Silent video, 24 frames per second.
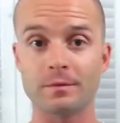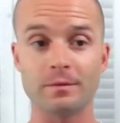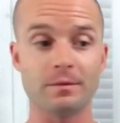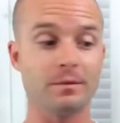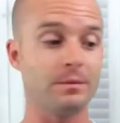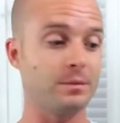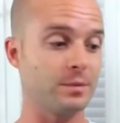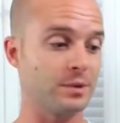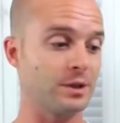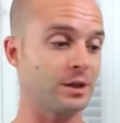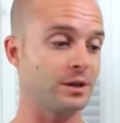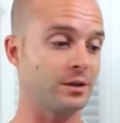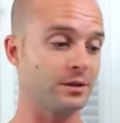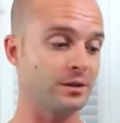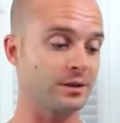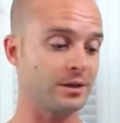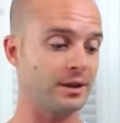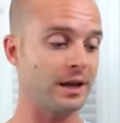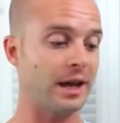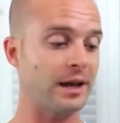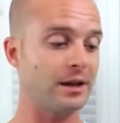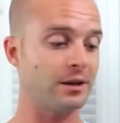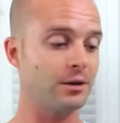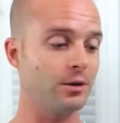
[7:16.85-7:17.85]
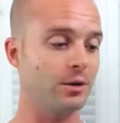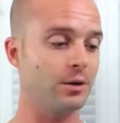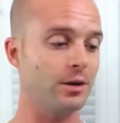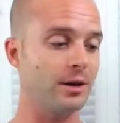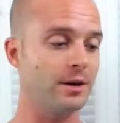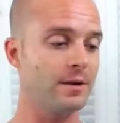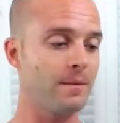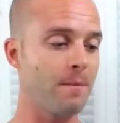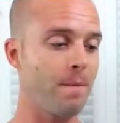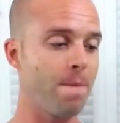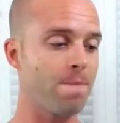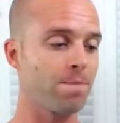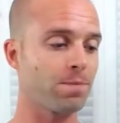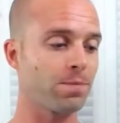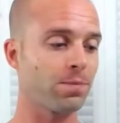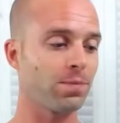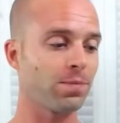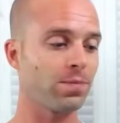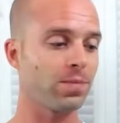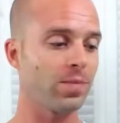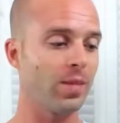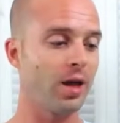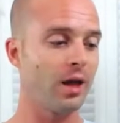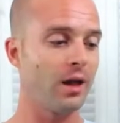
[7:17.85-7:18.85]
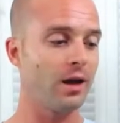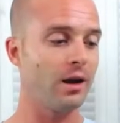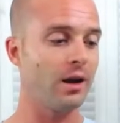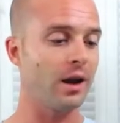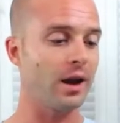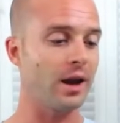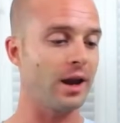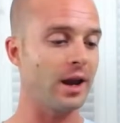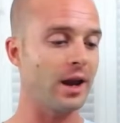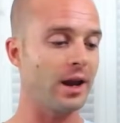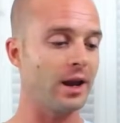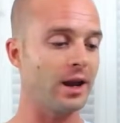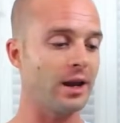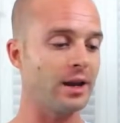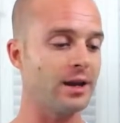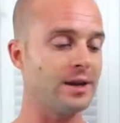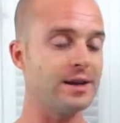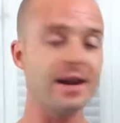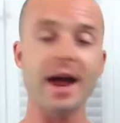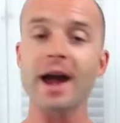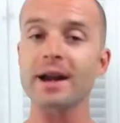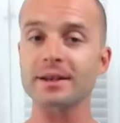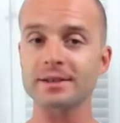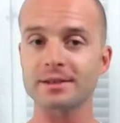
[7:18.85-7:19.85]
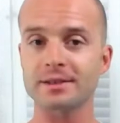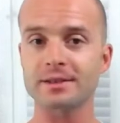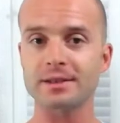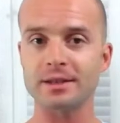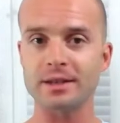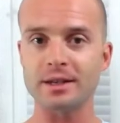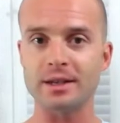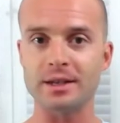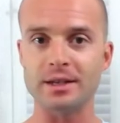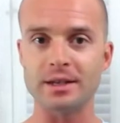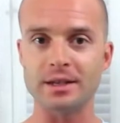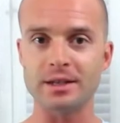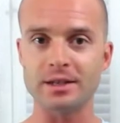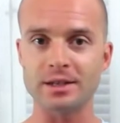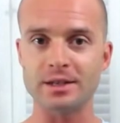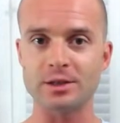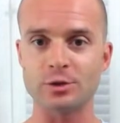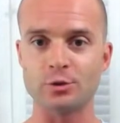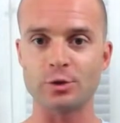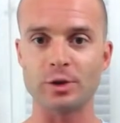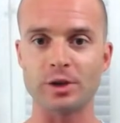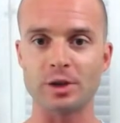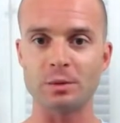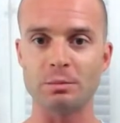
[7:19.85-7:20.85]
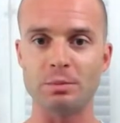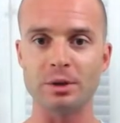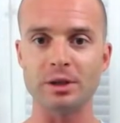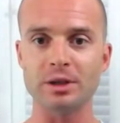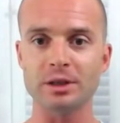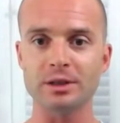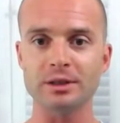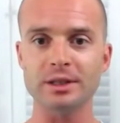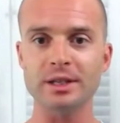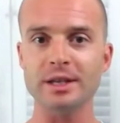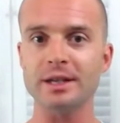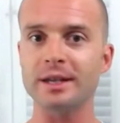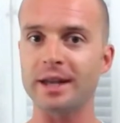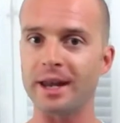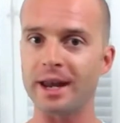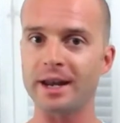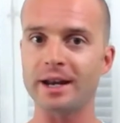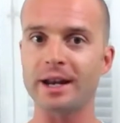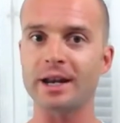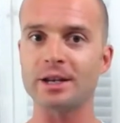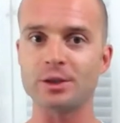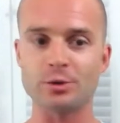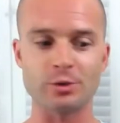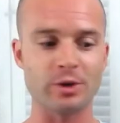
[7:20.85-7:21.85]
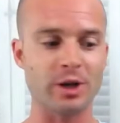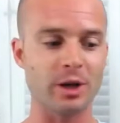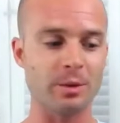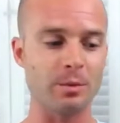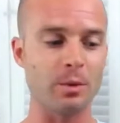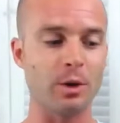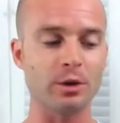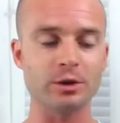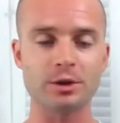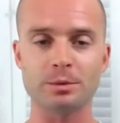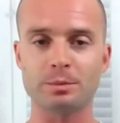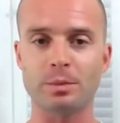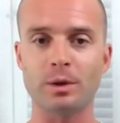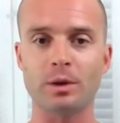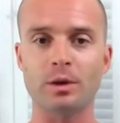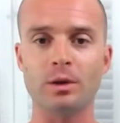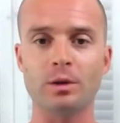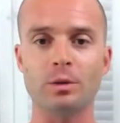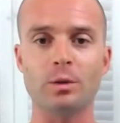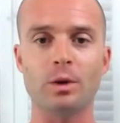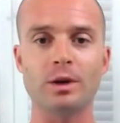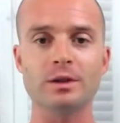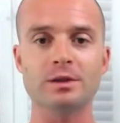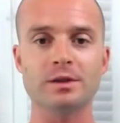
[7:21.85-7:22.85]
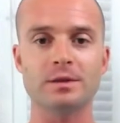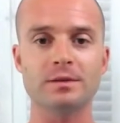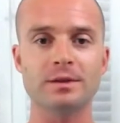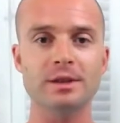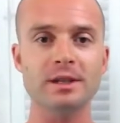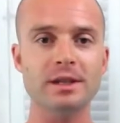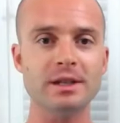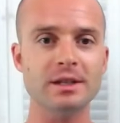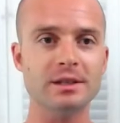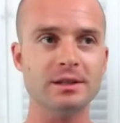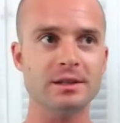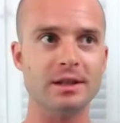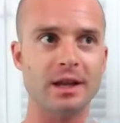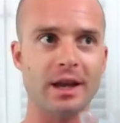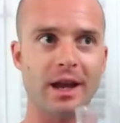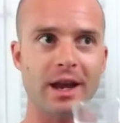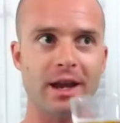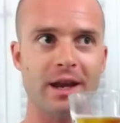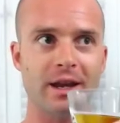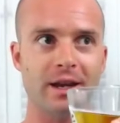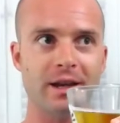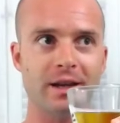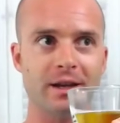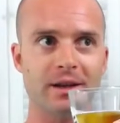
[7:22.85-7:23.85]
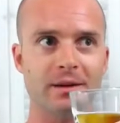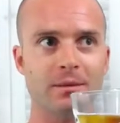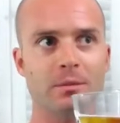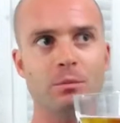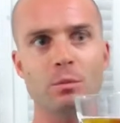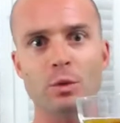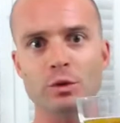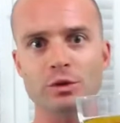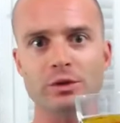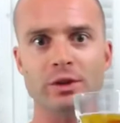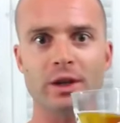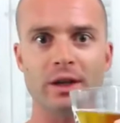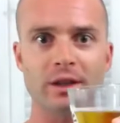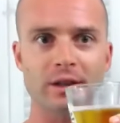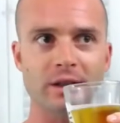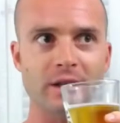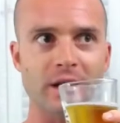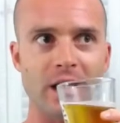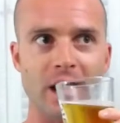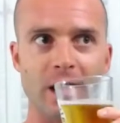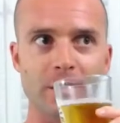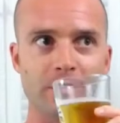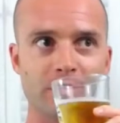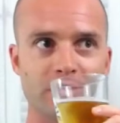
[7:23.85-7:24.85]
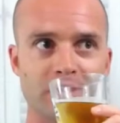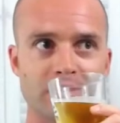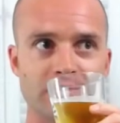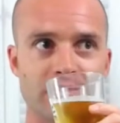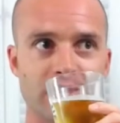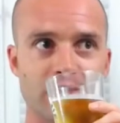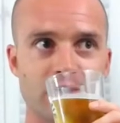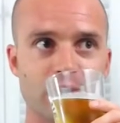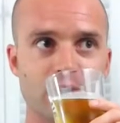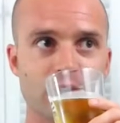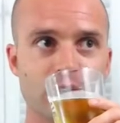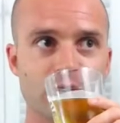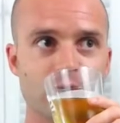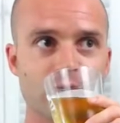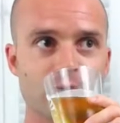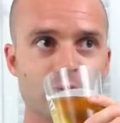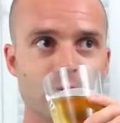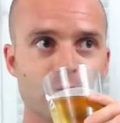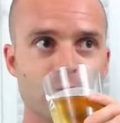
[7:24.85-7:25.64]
particular category. And next is drinkability. Can I drink multiple ones of these? And most likely, I believe I could.